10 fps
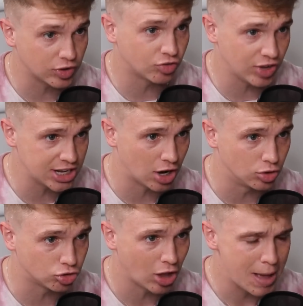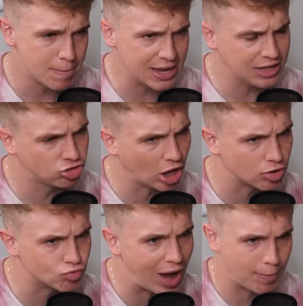his videos, but he's
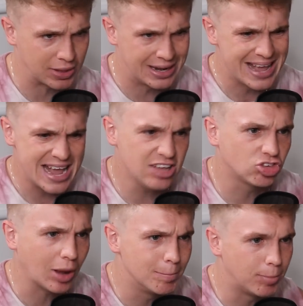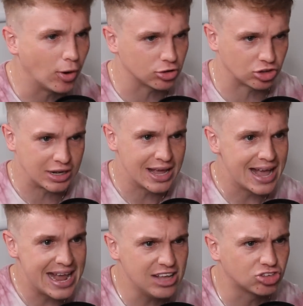done rapping, he's done boxing,
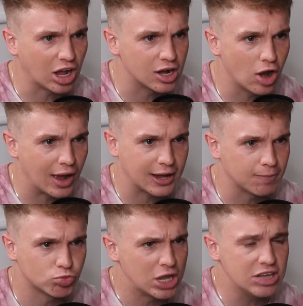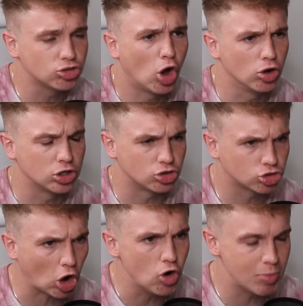he's conquered
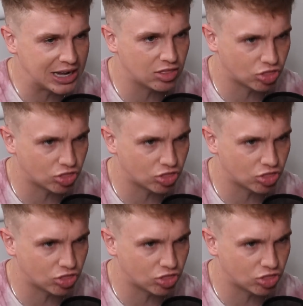so many